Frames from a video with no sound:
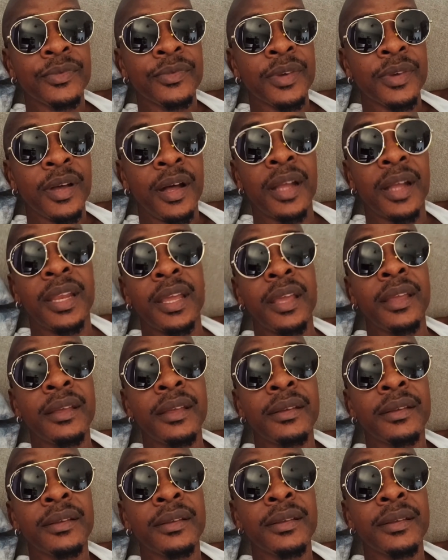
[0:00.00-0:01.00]

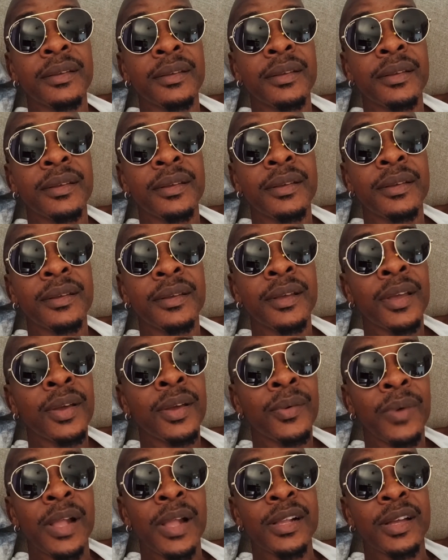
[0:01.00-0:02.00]
Honey,
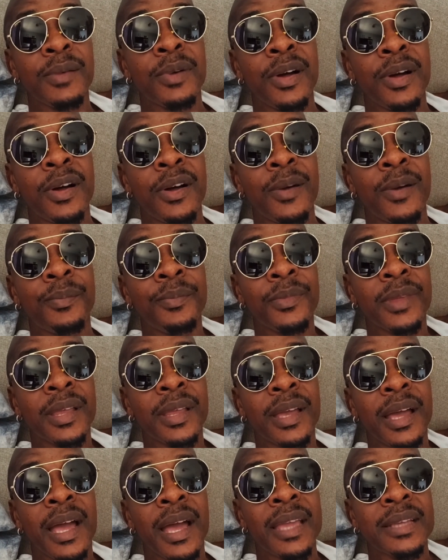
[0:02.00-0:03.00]
welcome home.
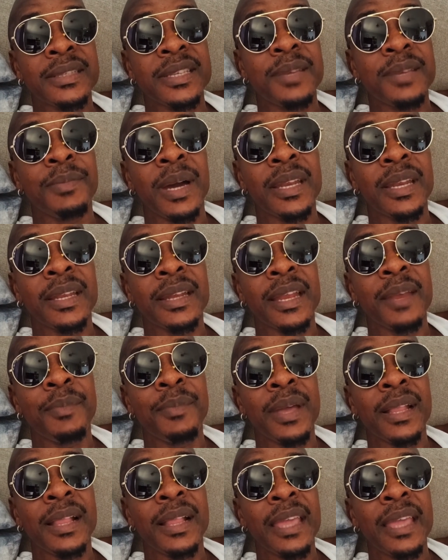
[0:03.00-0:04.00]
And you see man in the
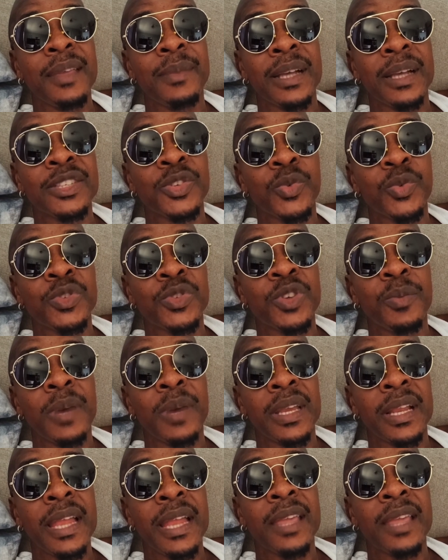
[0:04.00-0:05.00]
bed like him a screw
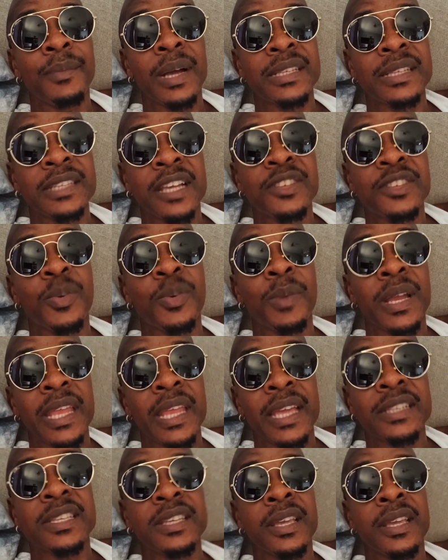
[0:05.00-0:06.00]
somebody, like him a sex somebody.
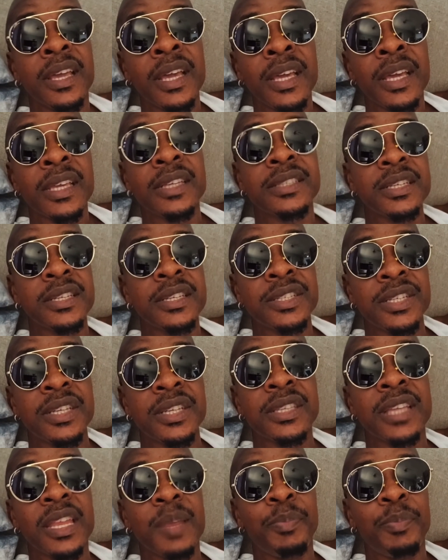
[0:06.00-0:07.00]
You see
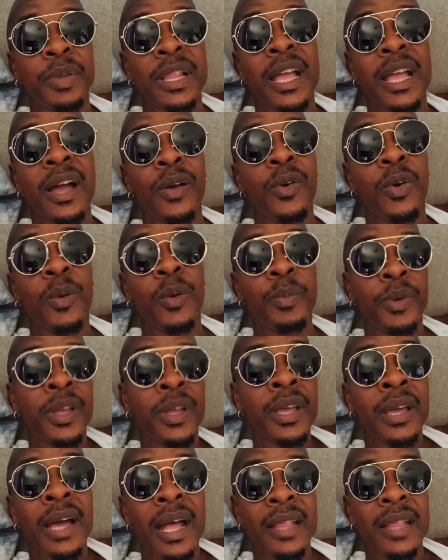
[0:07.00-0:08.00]
sheet and the pillow go up.
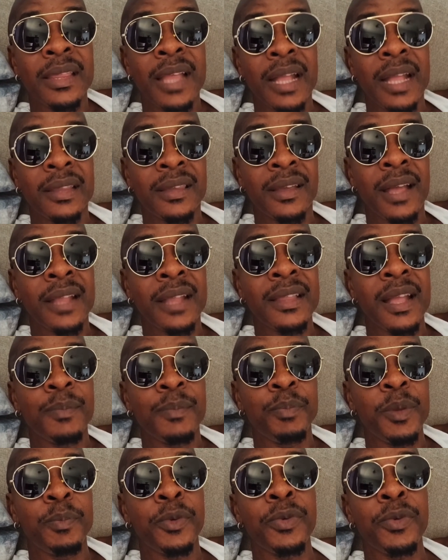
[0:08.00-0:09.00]
At that
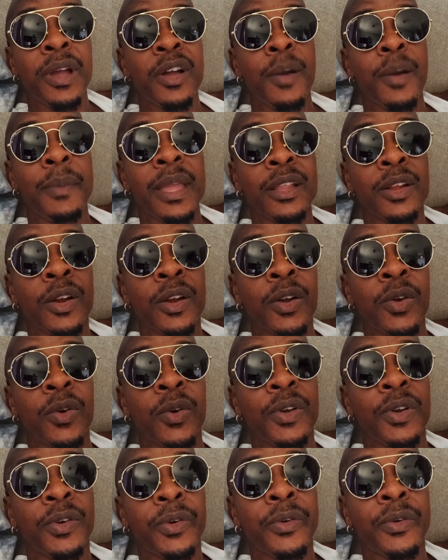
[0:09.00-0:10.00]
people recommend,
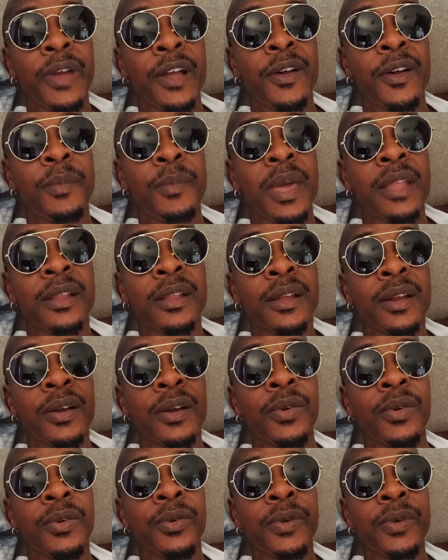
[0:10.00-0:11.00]
cluck
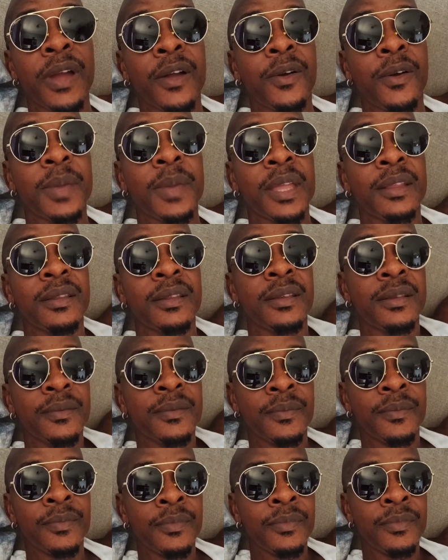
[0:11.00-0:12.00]
recommend.
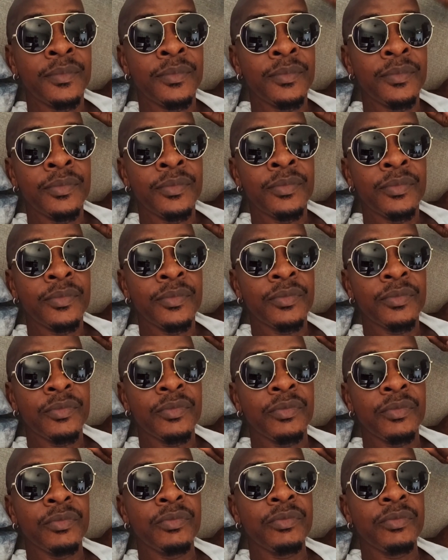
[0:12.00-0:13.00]

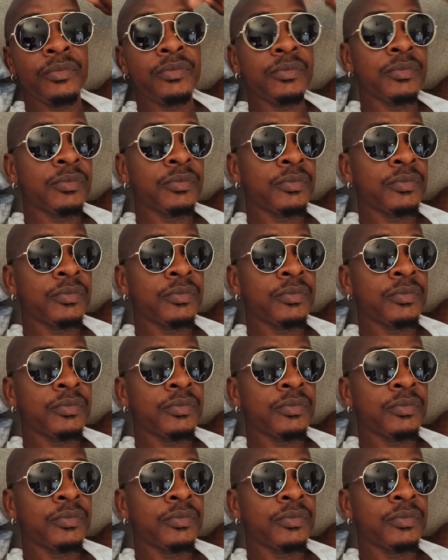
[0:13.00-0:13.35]
Hmm?